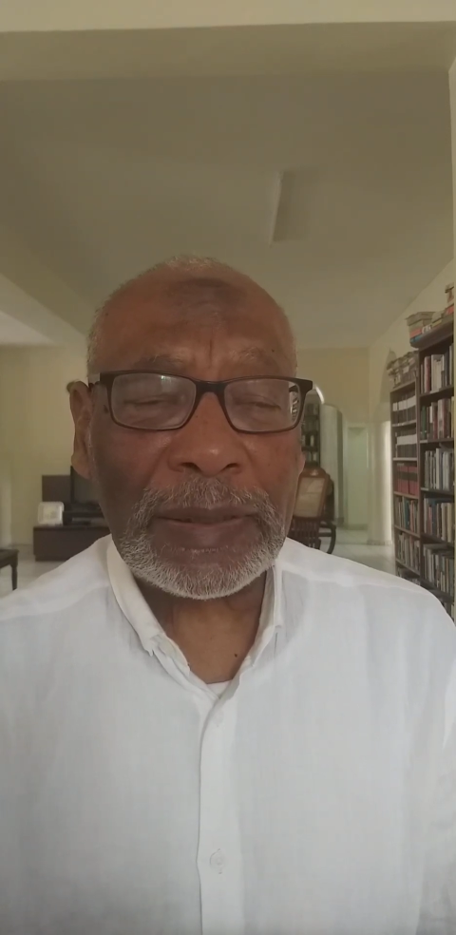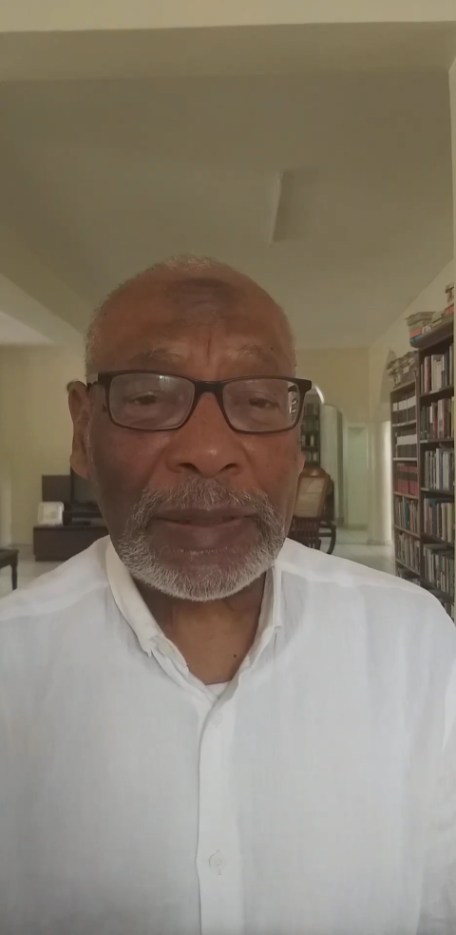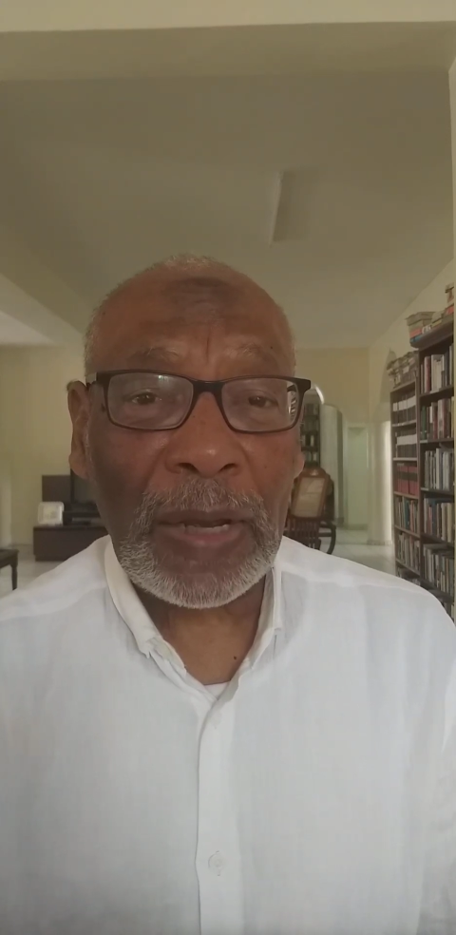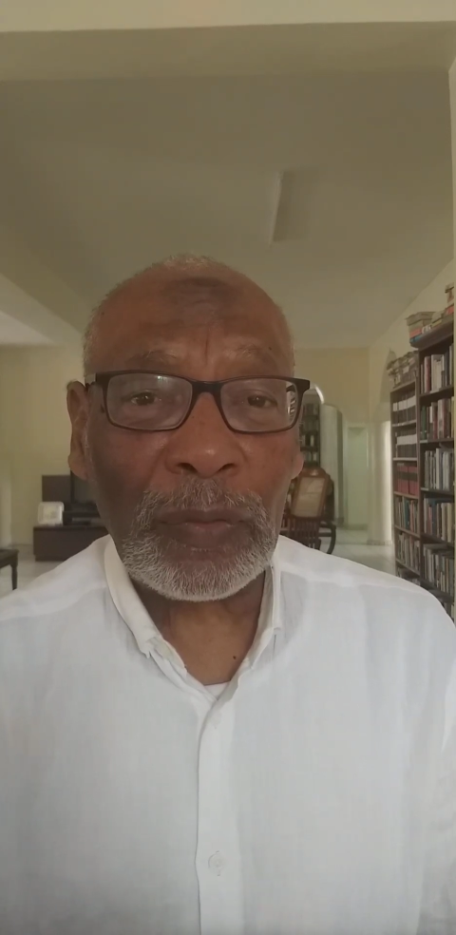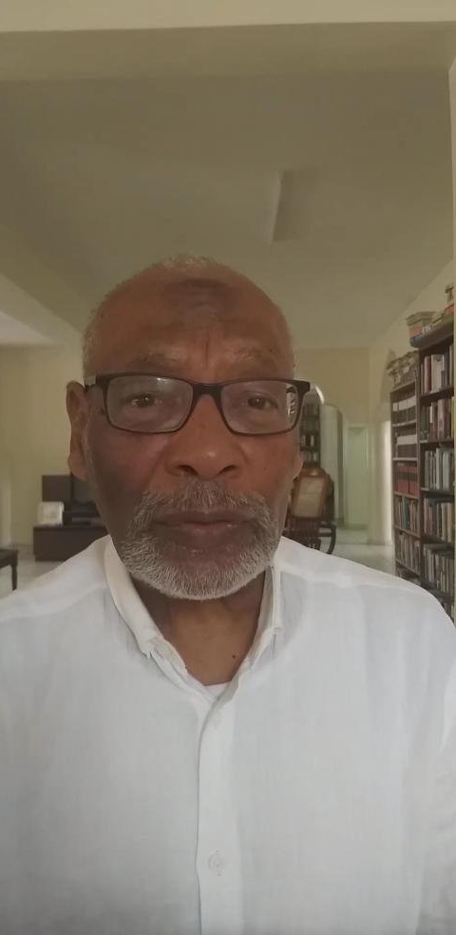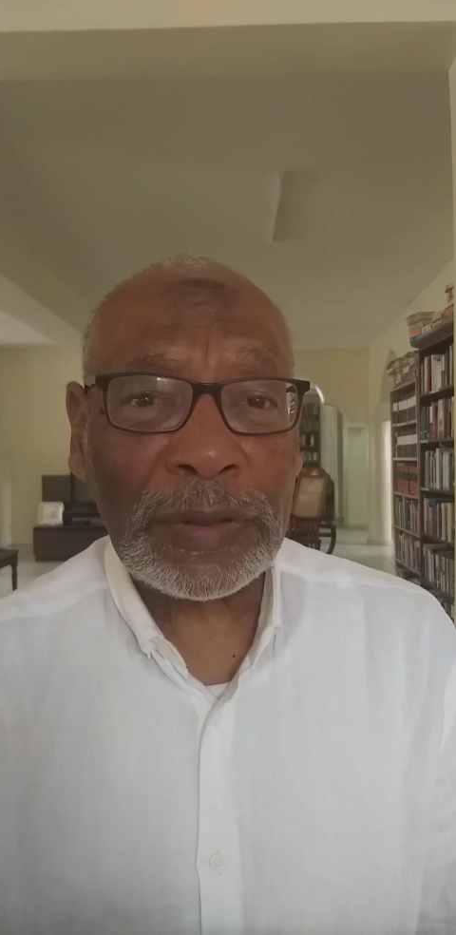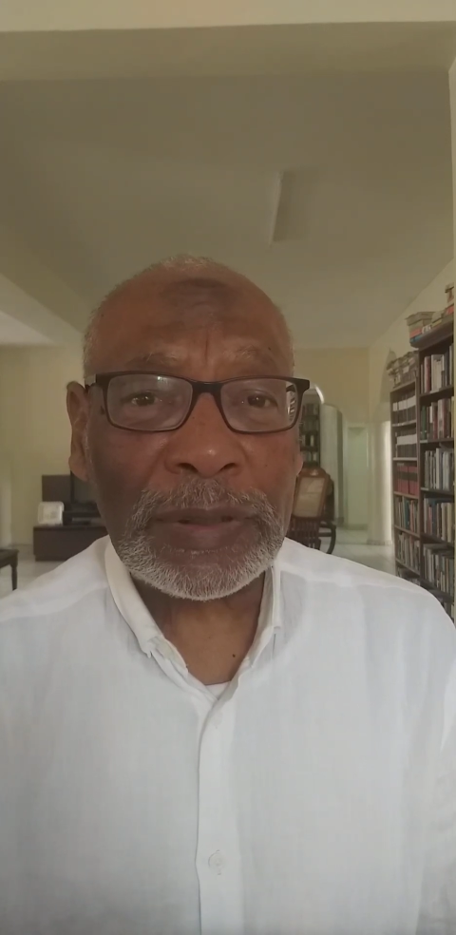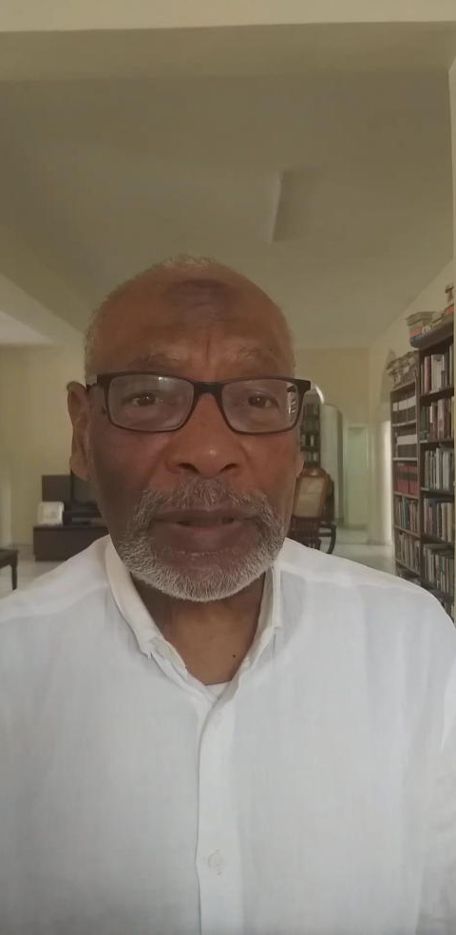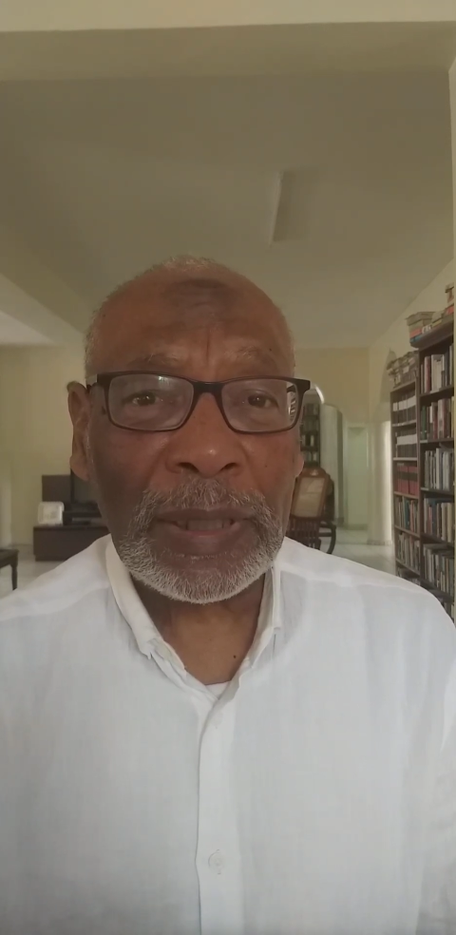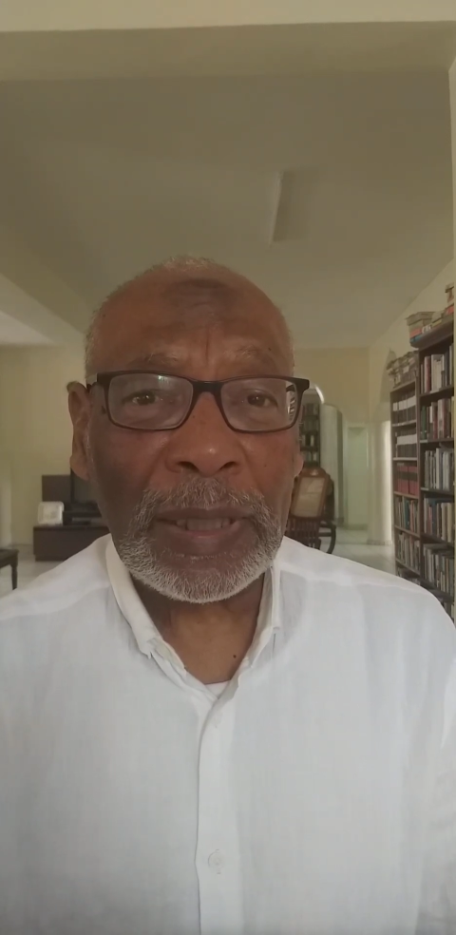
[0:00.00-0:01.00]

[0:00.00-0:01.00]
sounds,